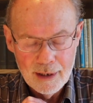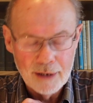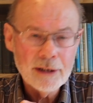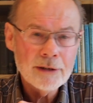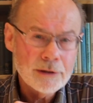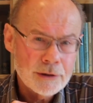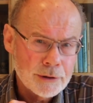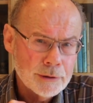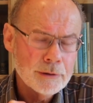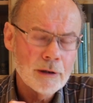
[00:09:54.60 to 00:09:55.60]
And this is
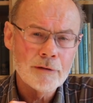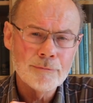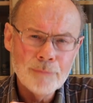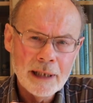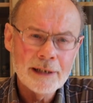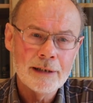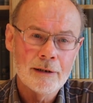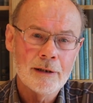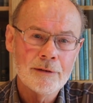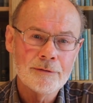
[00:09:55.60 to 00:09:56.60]
true of
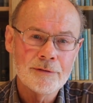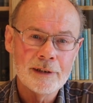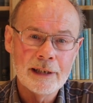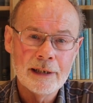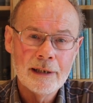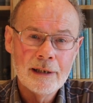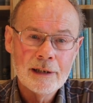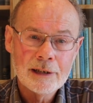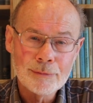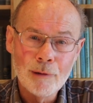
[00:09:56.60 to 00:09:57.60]
many of the
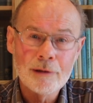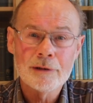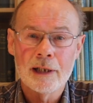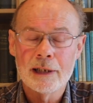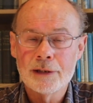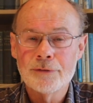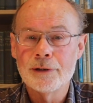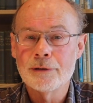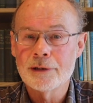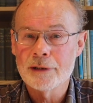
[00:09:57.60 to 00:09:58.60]
smaller ice
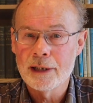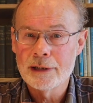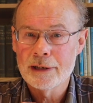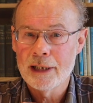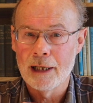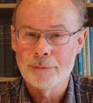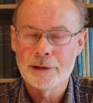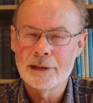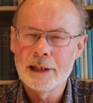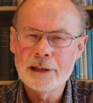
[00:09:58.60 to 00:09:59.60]
fields and ice caps.
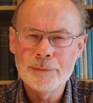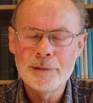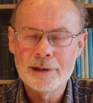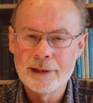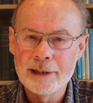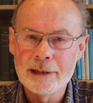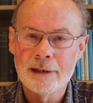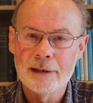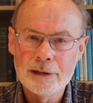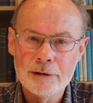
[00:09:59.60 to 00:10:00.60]
They tend to be thinning a
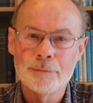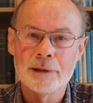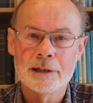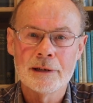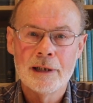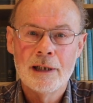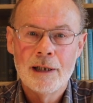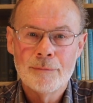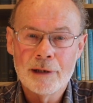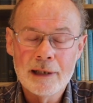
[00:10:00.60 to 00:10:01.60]
little bit,
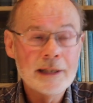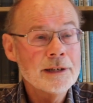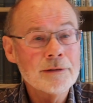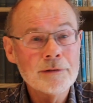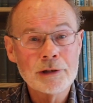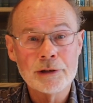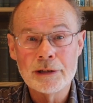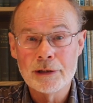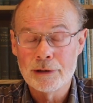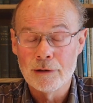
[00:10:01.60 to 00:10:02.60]
but glacier
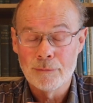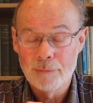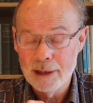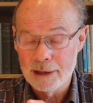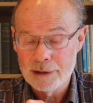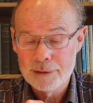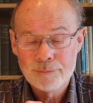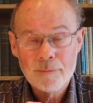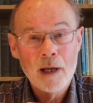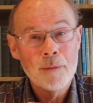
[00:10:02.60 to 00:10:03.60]
retreat is not marked,
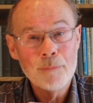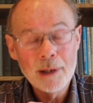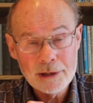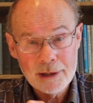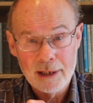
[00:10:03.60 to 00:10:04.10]
much